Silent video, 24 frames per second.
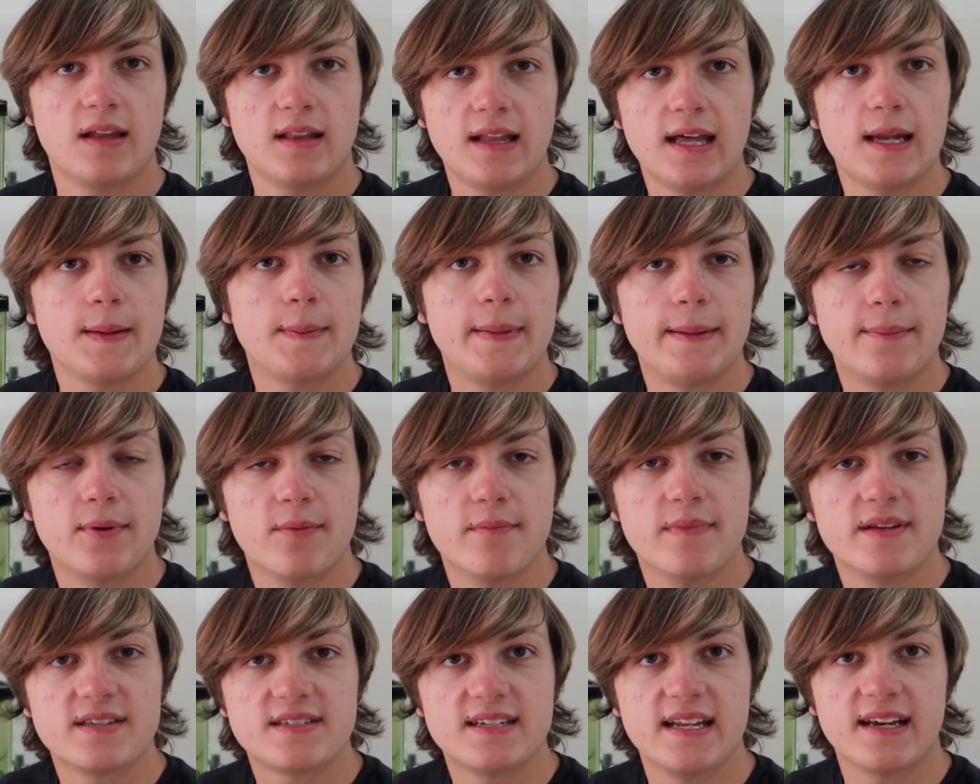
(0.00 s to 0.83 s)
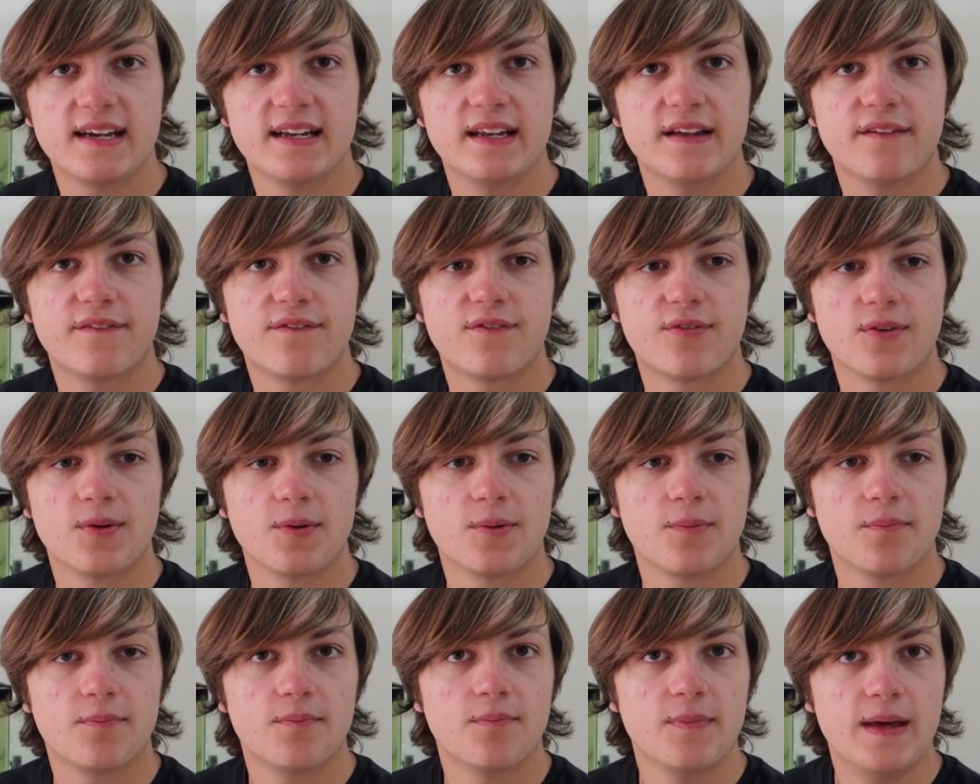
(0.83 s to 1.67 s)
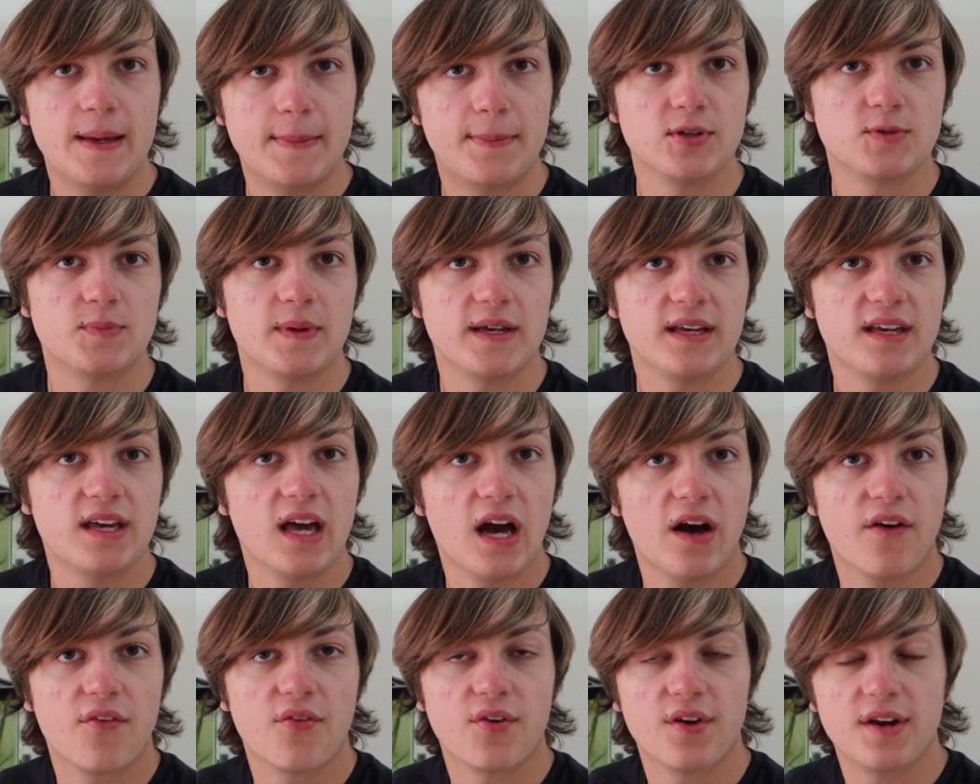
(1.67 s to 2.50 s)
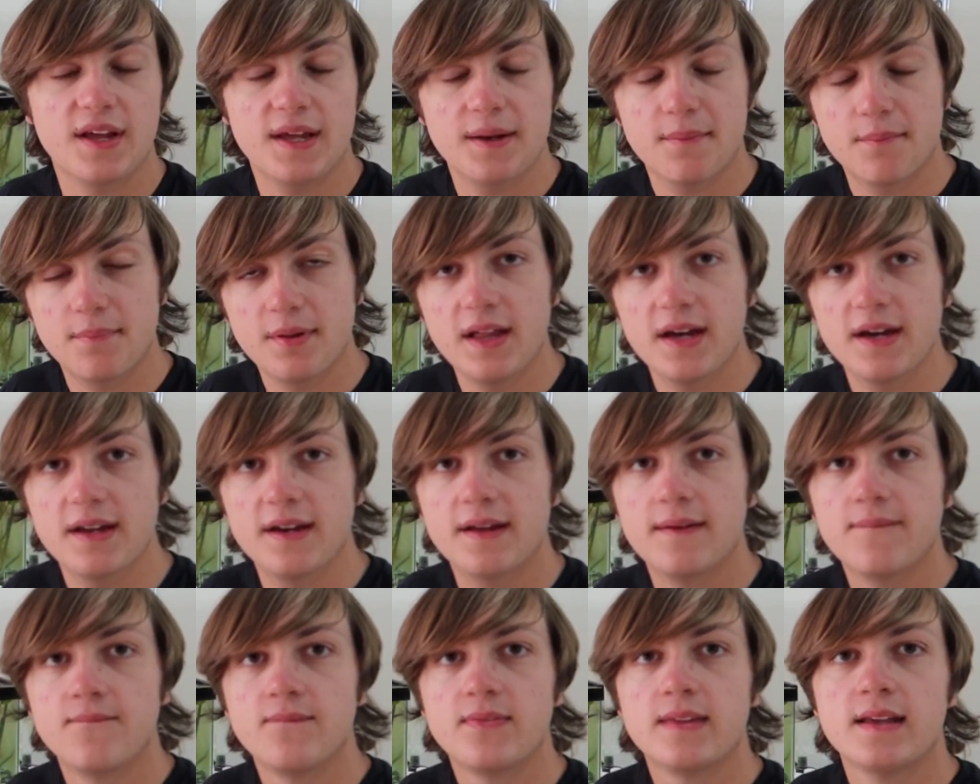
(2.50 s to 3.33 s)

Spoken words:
a lot of people mistaking it for hippos being covered in blood.